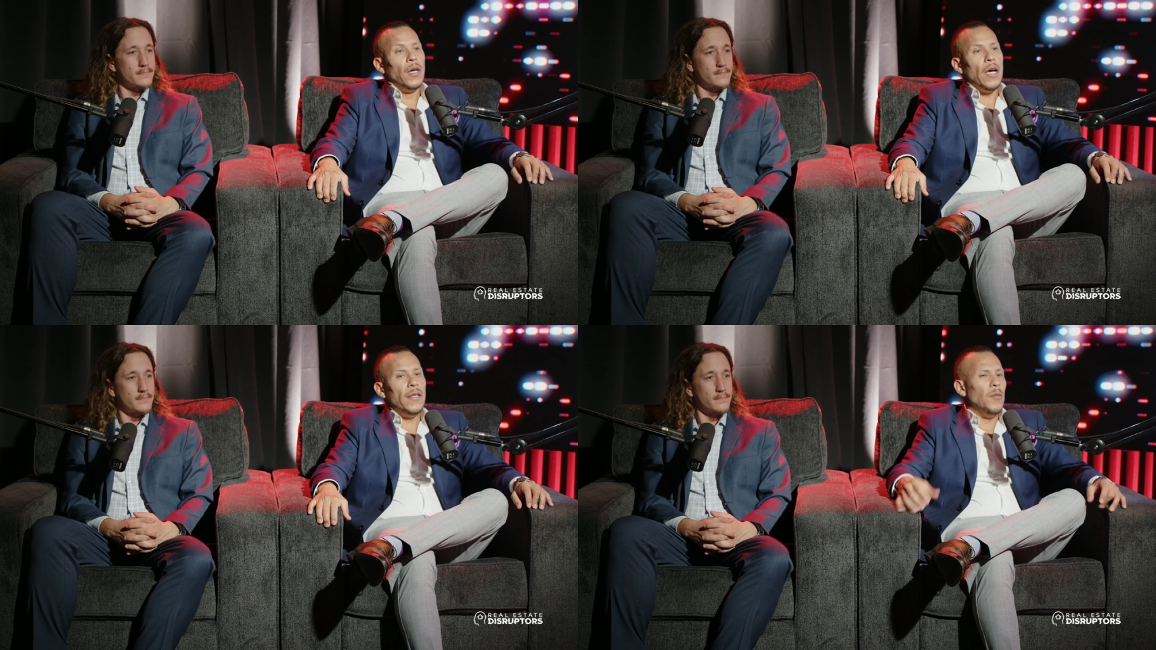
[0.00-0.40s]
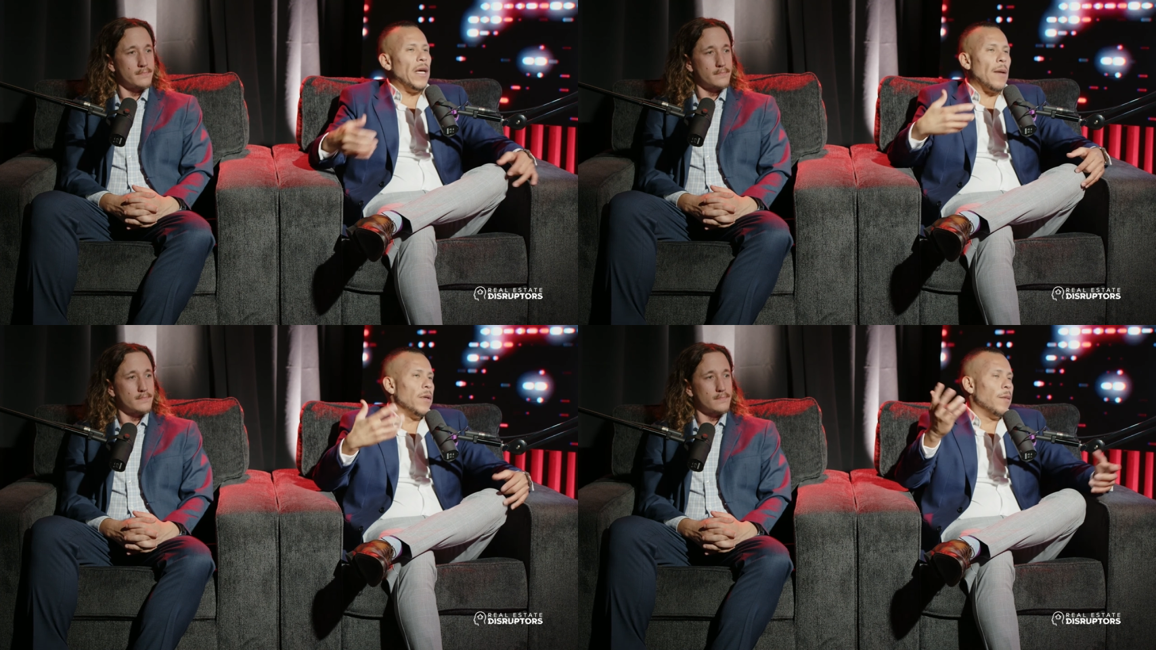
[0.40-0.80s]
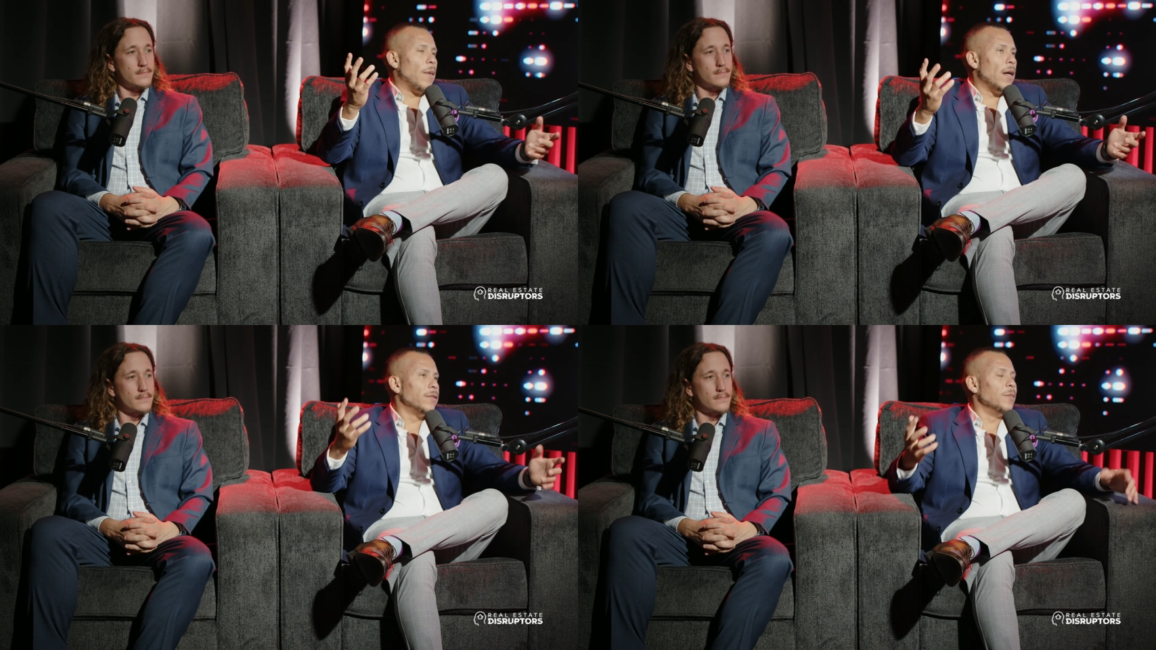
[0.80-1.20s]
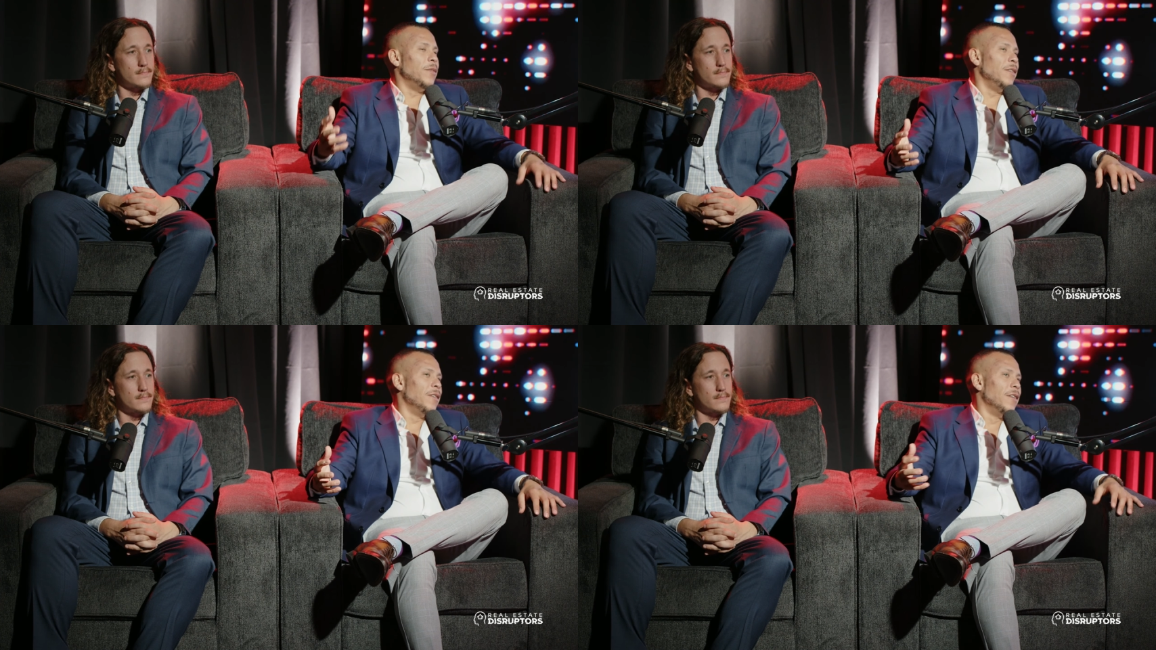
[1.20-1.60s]
Speaker 1: And then we happened to buy
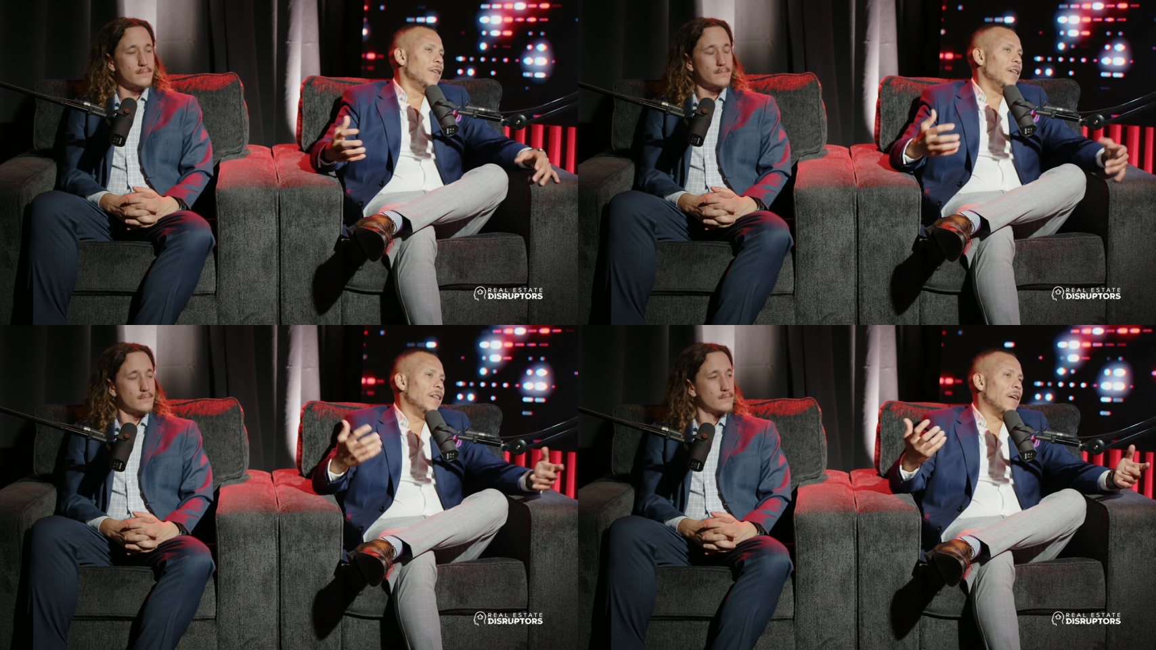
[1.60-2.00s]
something in